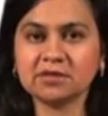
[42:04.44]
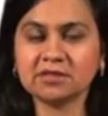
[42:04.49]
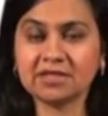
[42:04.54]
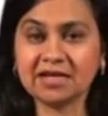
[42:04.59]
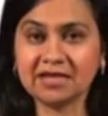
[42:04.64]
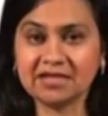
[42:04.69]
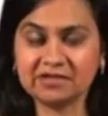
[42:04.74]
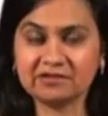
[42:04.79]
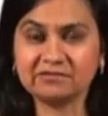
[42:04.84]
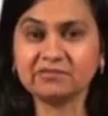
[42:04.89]

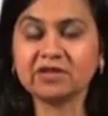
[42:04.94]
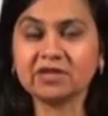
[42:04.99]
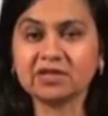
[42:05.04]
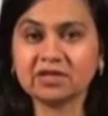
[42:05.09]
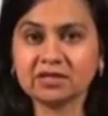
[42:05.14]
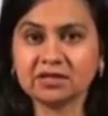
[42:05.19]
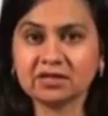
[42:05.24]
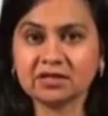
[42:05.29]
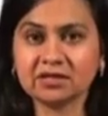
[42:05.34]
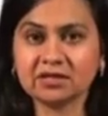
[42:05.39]

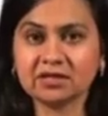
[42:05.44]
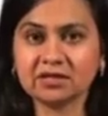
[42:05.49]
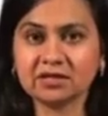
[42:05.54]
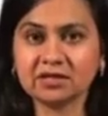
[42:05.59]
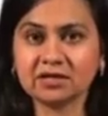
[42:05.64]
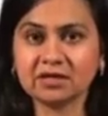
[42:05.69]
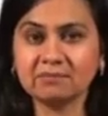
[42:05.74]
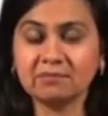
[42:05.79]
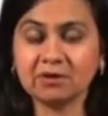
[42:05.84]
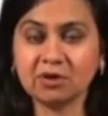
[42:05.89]
scientific
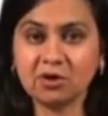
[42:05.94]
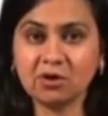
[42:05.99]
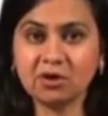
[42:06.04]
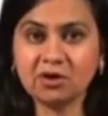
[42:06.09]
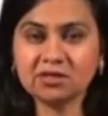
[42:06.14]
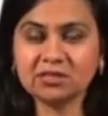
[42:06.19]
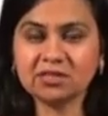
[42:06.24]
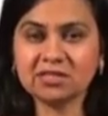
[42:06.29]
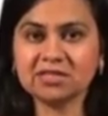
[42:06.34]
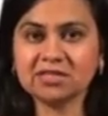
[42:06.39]

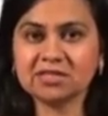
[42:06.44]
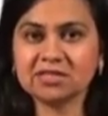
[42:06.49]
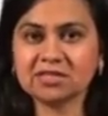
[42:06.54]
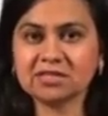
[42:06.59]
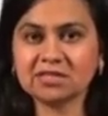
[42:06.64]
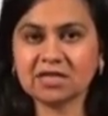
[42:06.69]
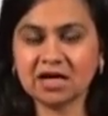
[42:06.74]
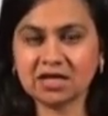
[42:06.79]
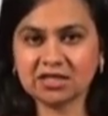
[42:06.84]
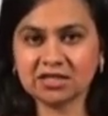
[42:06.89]
because it is
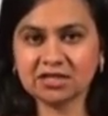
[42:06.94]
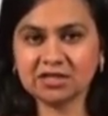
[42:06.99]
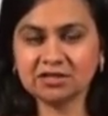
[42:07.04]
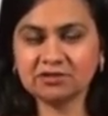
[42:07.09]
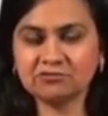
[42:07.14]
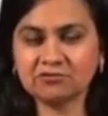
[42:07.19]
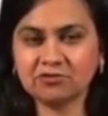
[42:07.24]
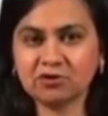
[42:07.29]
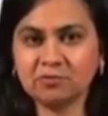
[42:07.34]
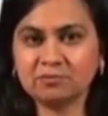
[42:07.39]

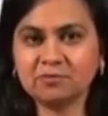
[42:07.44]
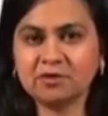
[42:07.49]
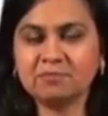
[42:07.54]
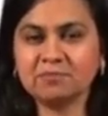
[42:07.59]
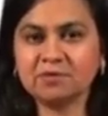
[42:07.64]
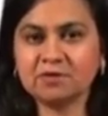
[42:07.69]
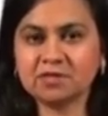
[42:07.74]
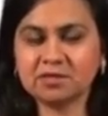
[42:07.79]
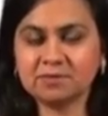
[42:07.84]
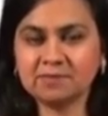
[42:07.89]
starting from
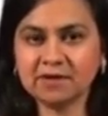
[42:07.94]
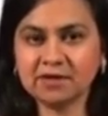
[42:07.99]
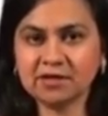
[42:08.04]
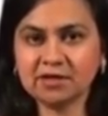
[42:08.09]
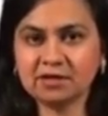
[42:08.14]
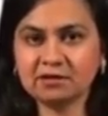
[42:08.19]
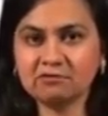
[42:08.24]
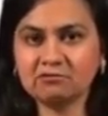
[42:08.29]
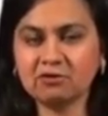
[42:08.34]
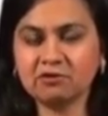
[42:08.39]
the
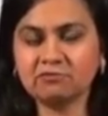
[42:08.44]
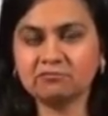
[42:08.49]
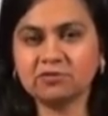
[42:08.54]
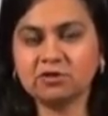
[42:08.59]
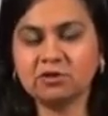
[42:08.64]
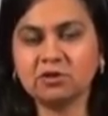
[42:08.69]
perspective of